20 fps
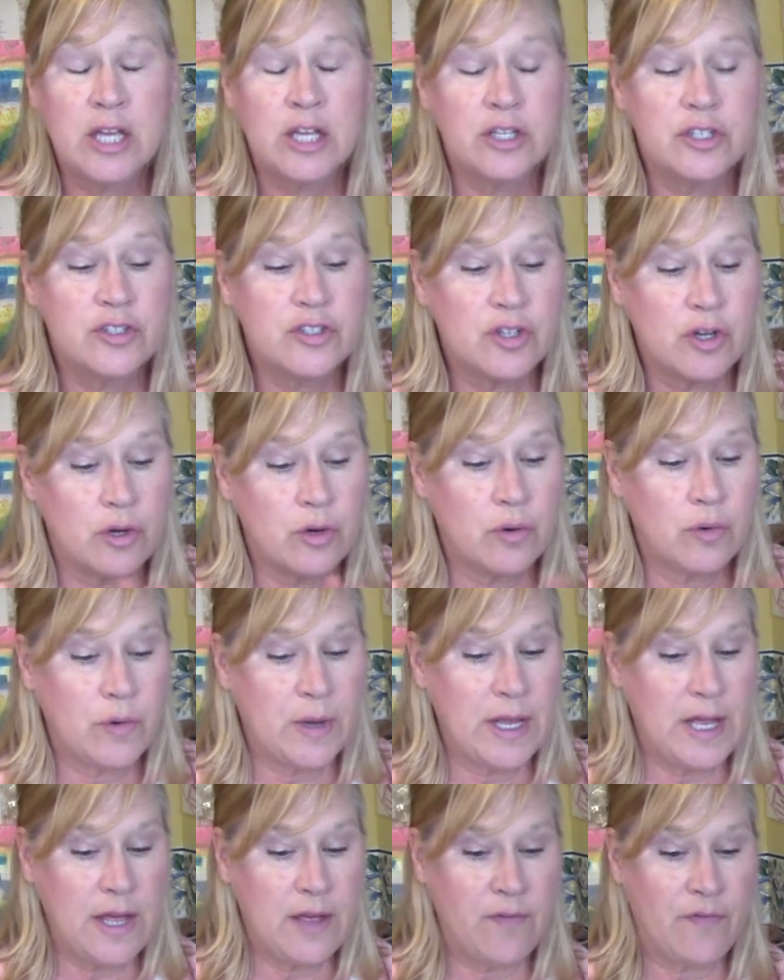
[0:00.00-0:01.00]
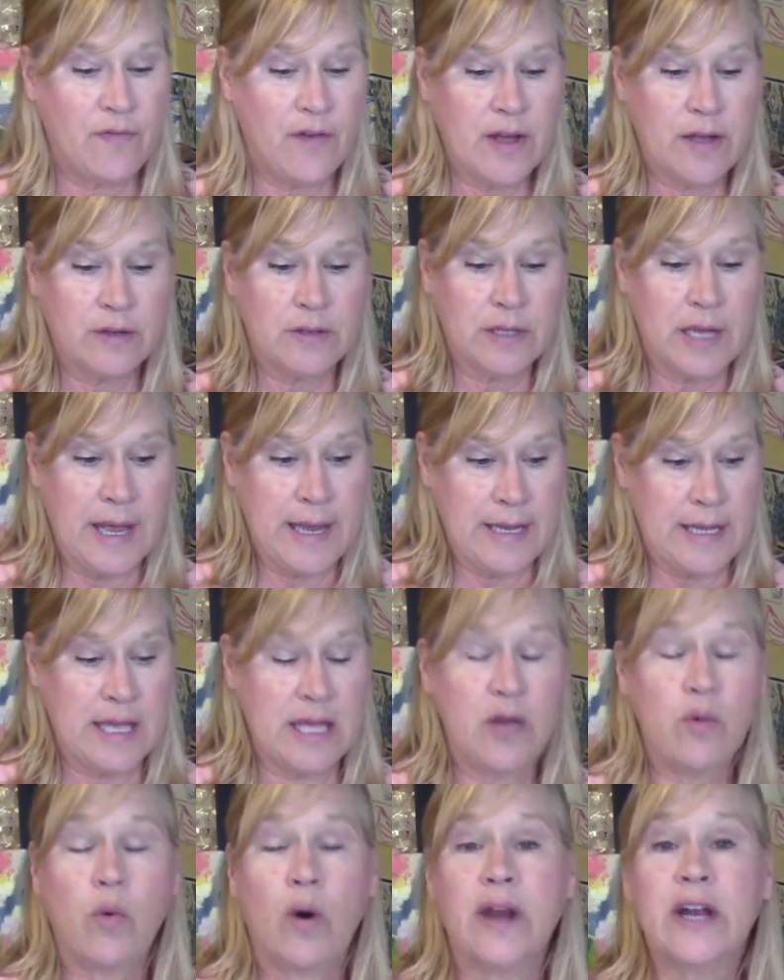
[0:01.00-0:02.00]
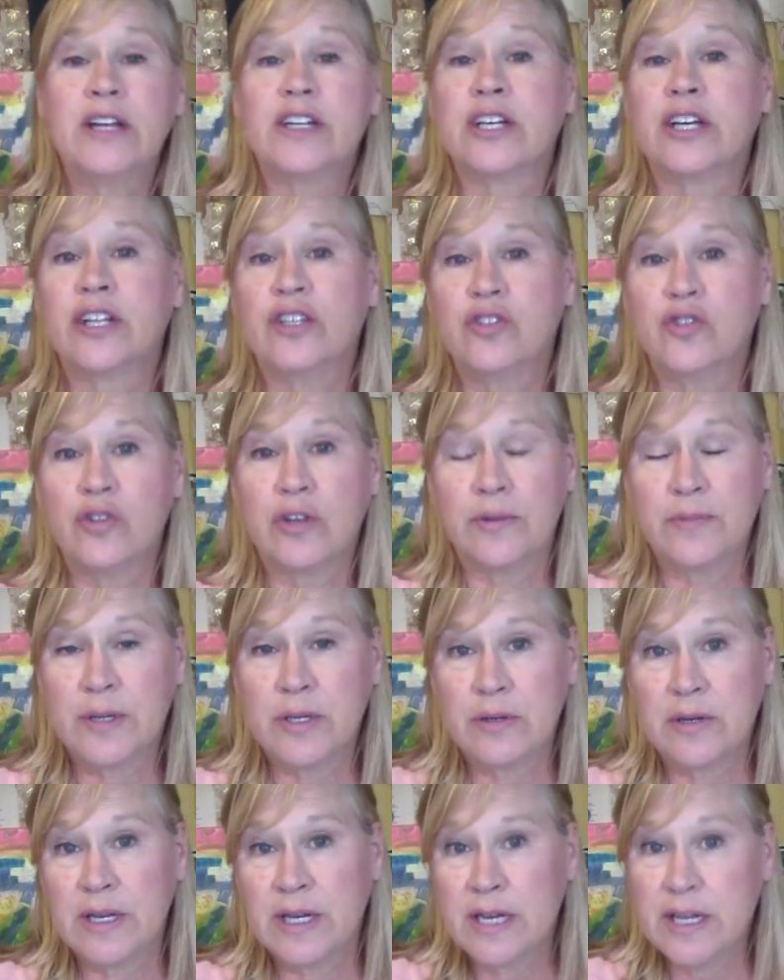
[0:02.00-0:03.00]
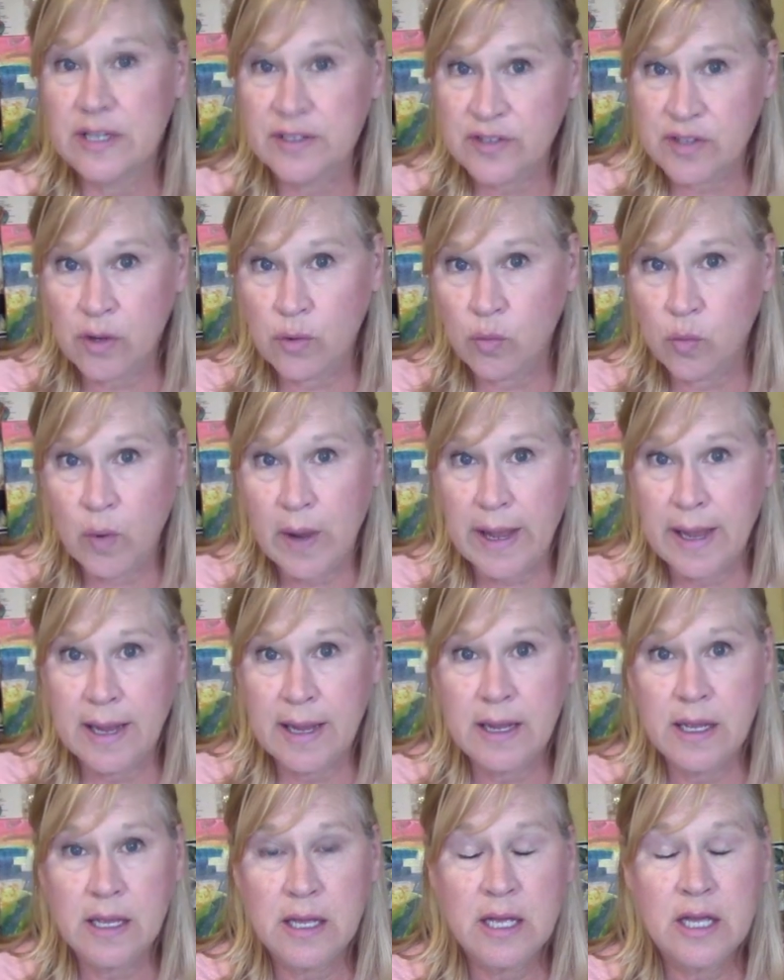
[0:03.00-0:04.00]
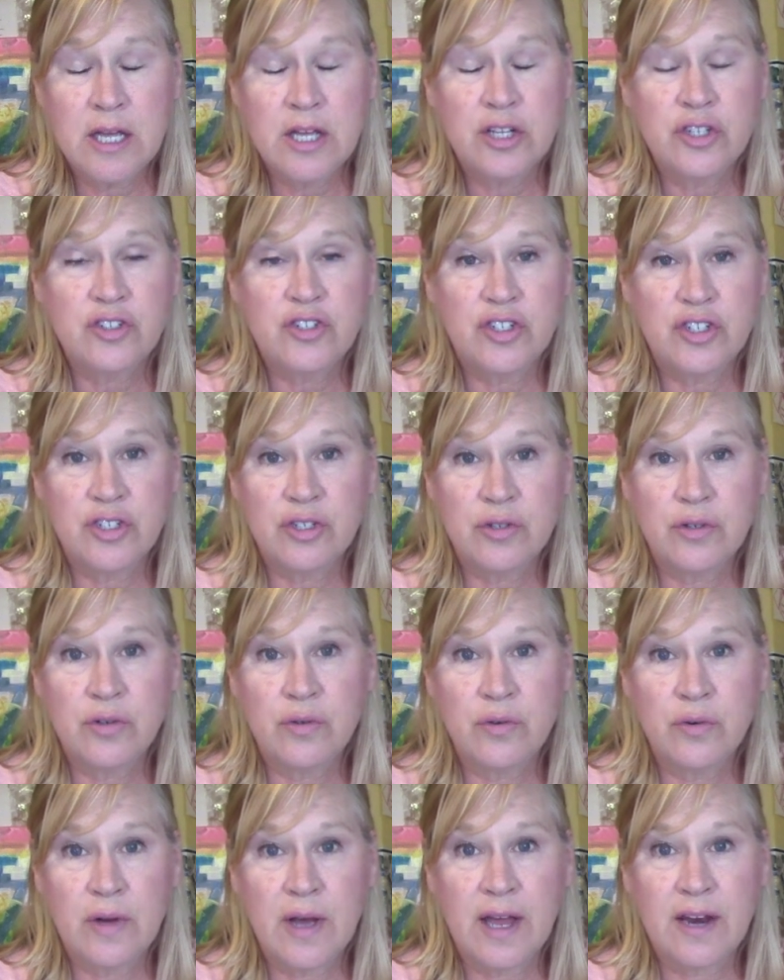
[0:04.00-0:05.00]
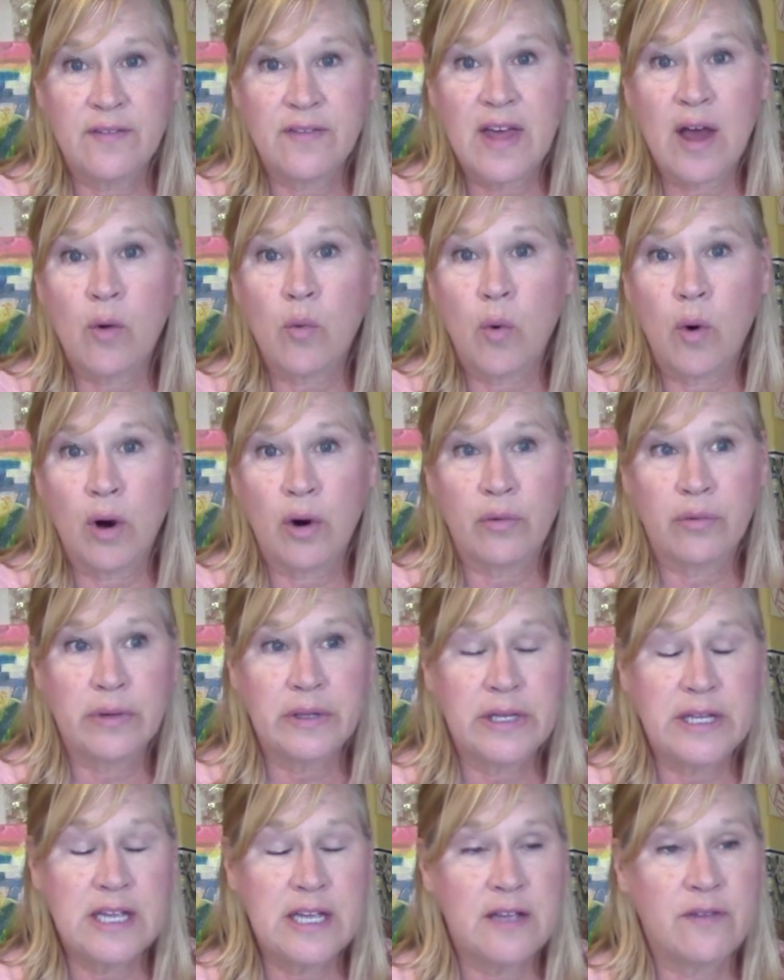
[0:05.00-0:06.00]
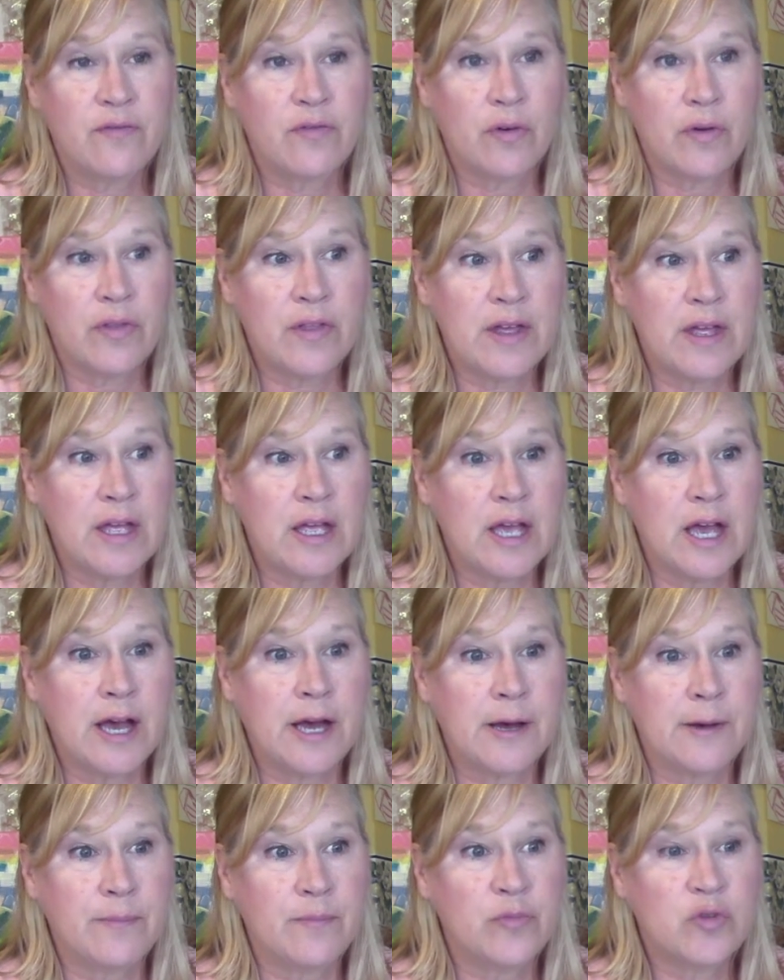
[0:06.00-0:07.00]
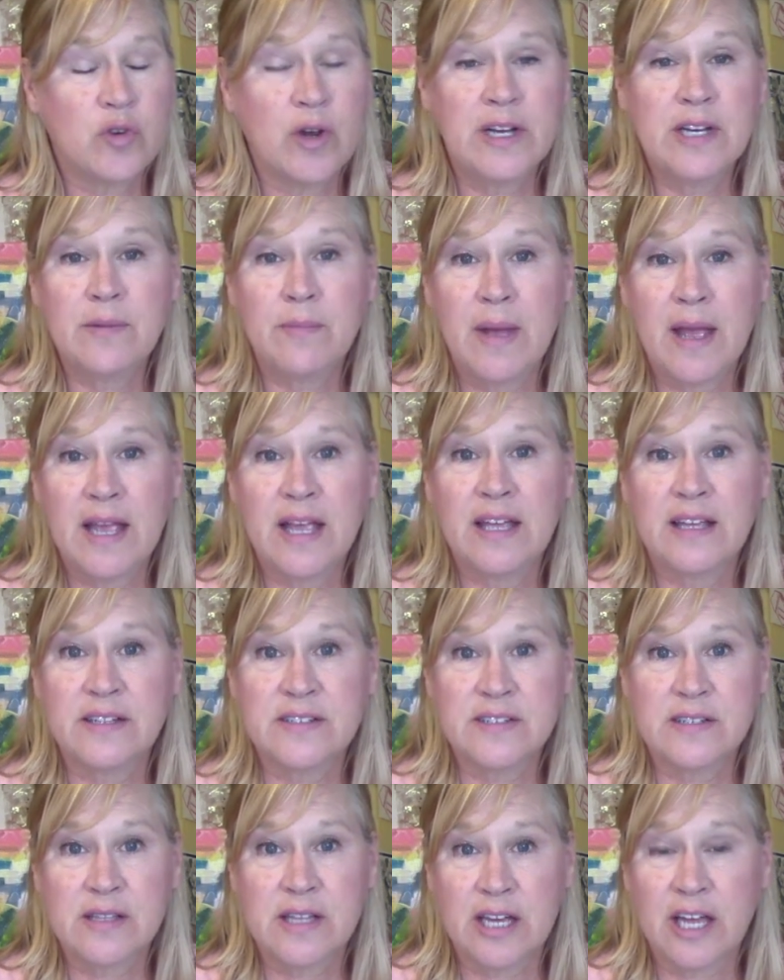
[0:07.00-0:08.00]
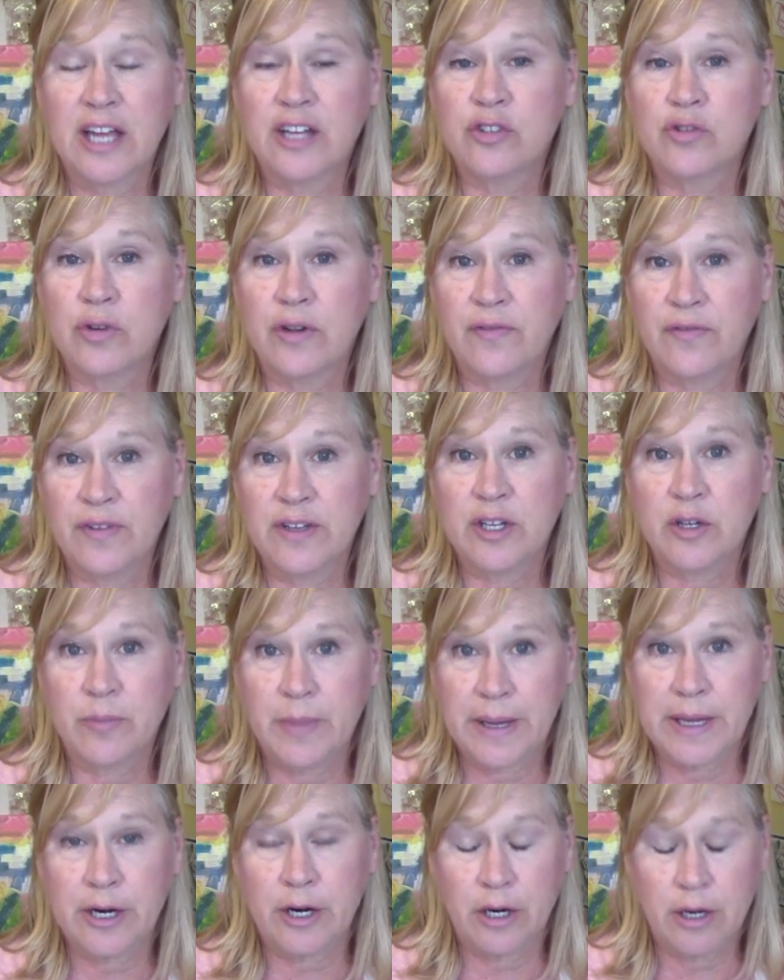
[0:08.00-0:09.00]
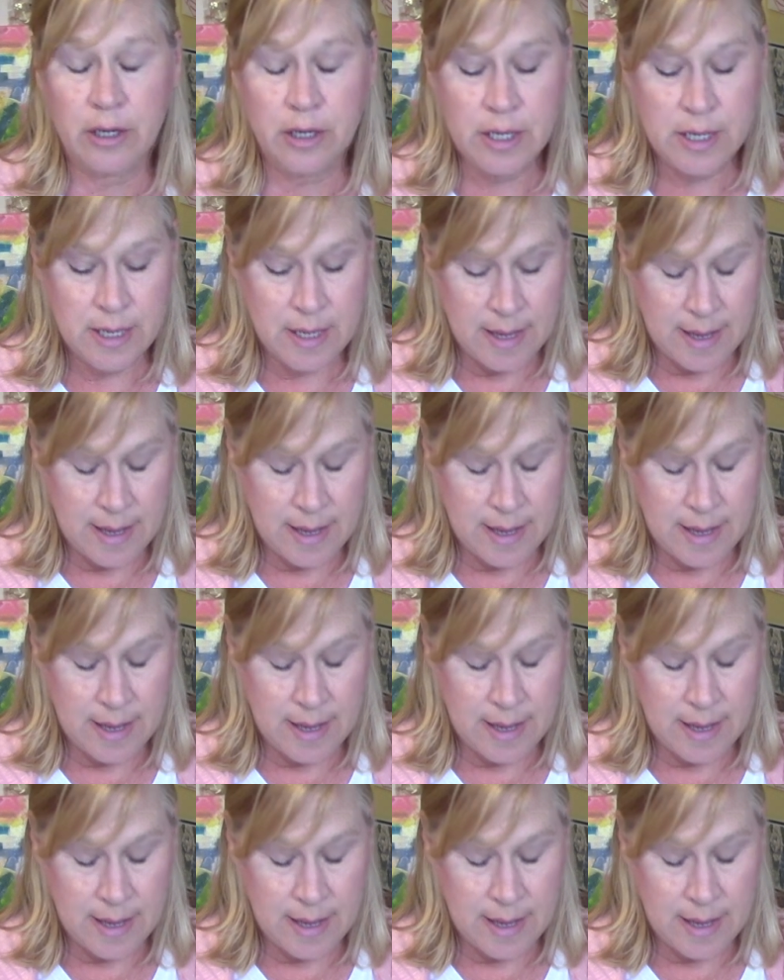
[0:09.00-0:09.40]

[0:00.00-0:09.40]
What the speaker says: So he felt like he wanted to contribute in his own way to kind of that war relief for the trying to make the country feel better.